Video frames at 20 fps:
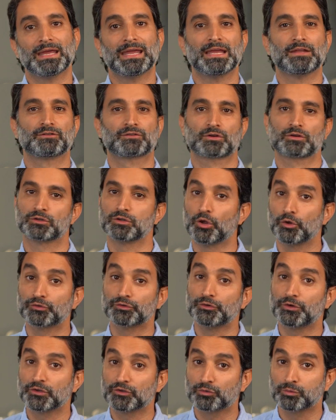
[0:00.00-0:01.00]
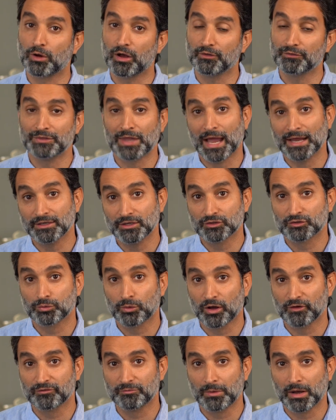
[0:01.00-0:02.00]
is closer to 9 to
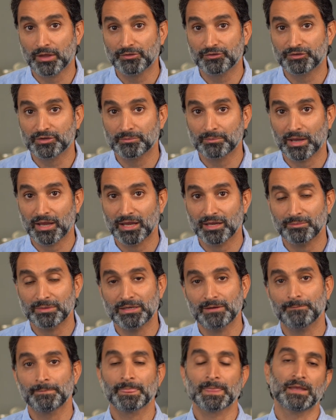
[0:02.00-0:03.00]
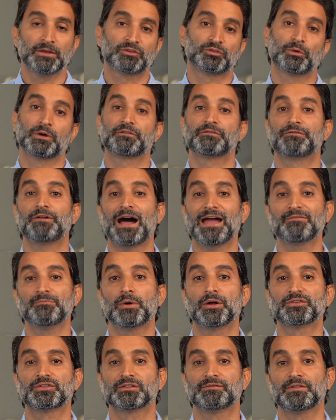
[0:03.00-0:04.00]
12 months in Miami. So at 5
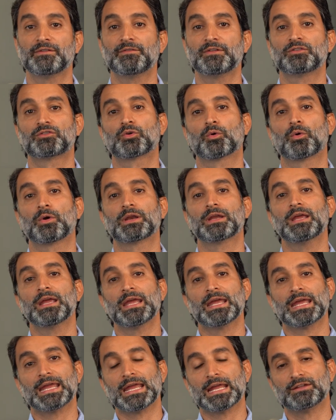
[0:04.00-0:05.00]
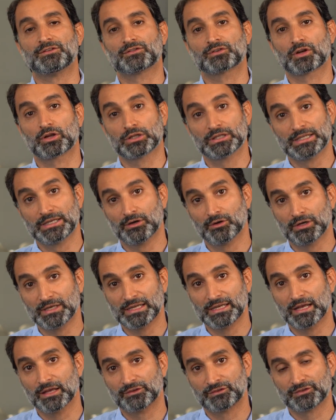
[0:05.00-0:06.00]
months of inventory, it's
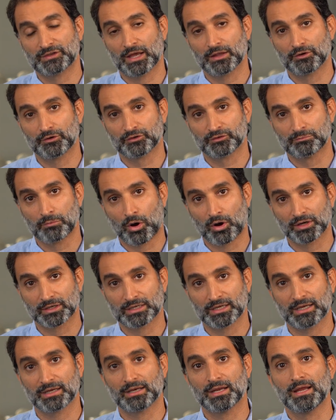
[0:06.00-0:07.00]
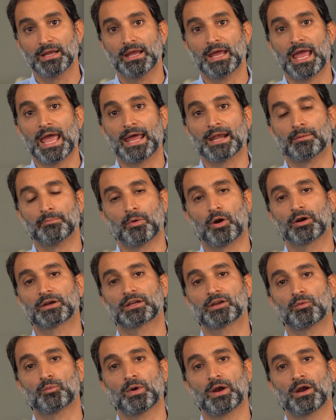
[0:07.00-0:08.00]
clearly a seller's market and a
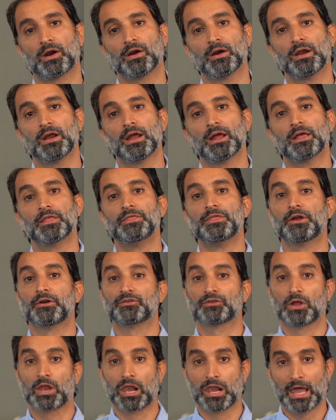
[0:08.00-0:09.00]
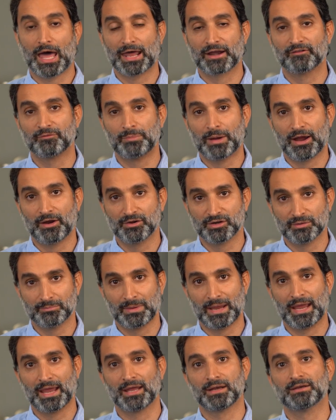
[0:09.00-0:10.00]
market where there's a lot of buyer
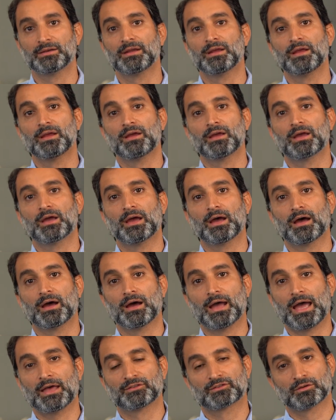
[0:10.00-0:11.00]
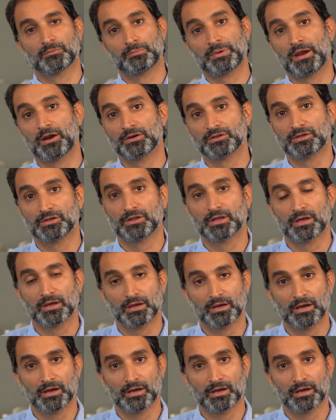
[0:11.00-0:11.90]
demand as compared to the